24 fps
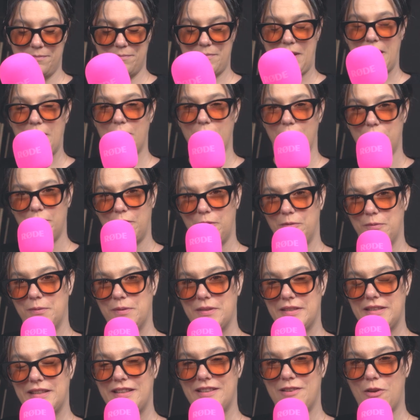
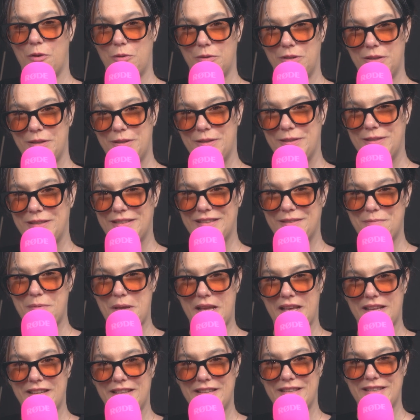microphone holders
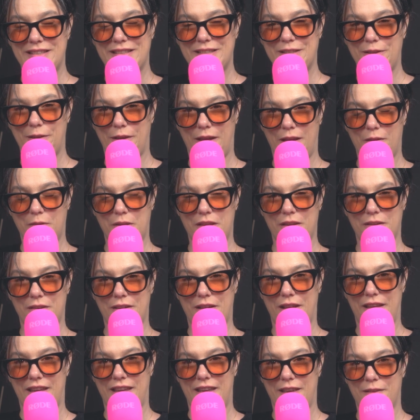because look how cute
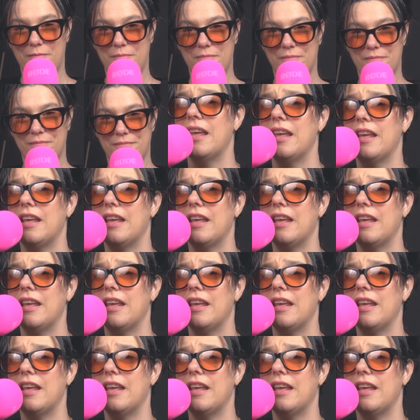I am.